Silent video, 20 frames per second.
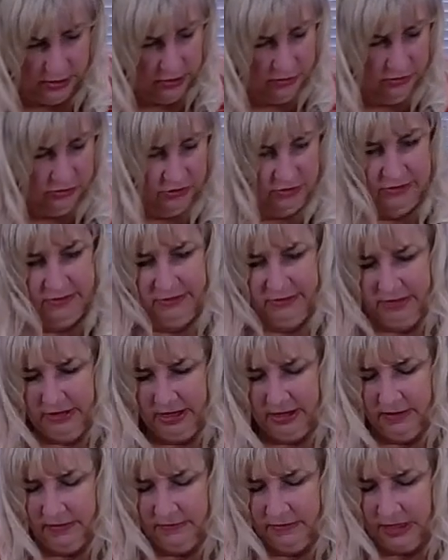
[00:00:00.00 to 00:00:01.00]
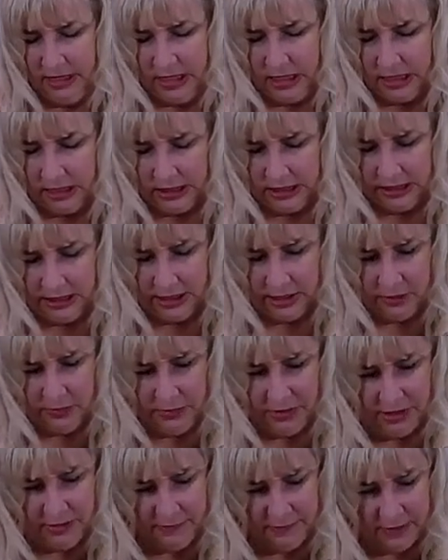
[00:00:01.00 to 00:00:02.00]
just to give it a little
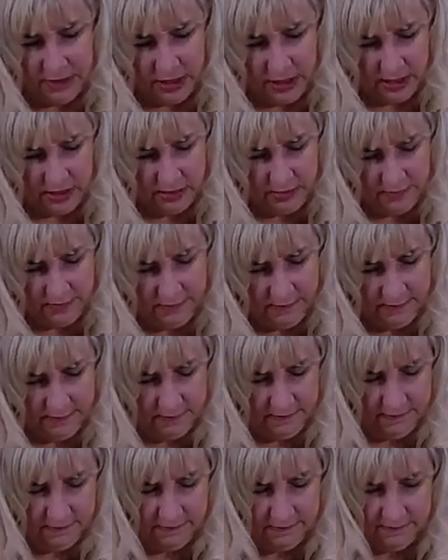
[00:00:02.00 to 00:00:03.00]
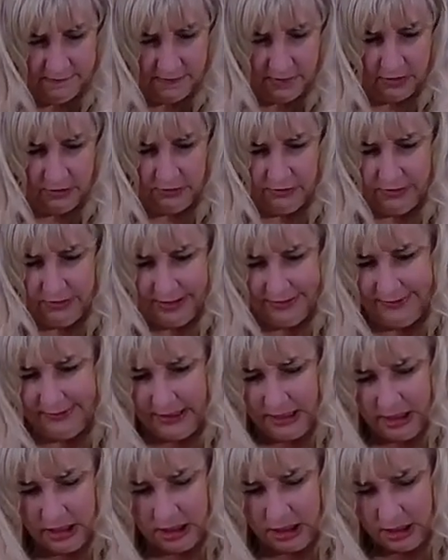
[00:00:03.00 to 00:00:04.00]
bit of a fall
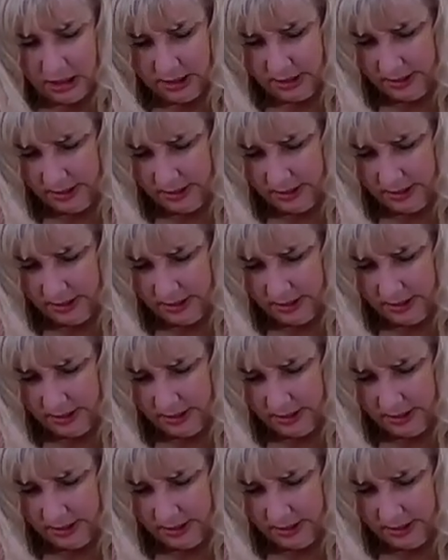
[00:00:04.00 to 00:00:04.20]
dressing.